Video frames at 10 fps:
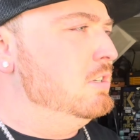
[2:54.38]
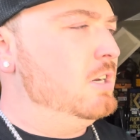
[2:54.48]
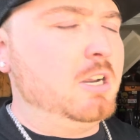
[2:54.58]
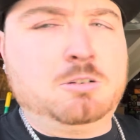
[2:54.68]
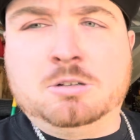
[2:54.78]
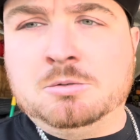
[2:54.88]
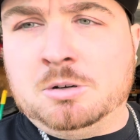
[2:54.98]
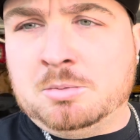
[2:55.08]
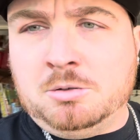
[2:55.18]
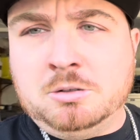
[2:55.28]
I don't really
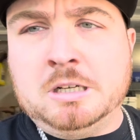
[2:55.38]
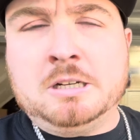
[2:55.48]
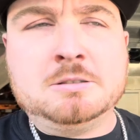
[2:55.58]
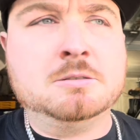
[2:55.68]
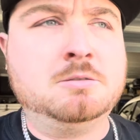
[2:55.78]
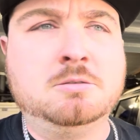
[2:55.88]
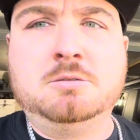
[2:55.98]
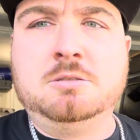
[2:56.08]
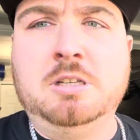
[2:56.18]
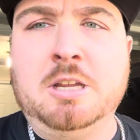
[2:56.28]
want to pull it out.
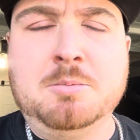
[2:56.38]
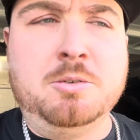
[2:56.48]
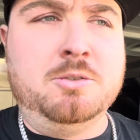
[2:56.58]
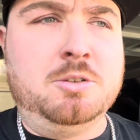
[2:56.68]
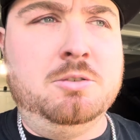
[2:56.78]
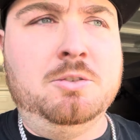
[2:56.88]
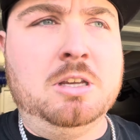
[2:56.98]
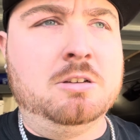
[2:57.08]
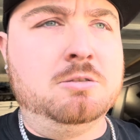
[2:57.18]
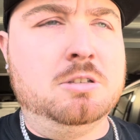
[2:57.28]
You got to move two
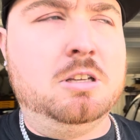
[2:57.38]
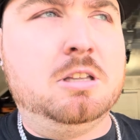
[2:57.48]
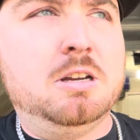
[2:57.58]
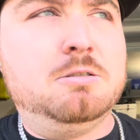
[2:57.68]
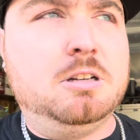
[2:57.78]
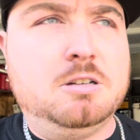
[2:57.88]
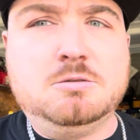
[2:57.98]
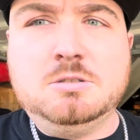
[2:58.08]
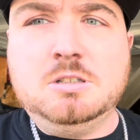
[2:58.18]
vehicles to get that one out.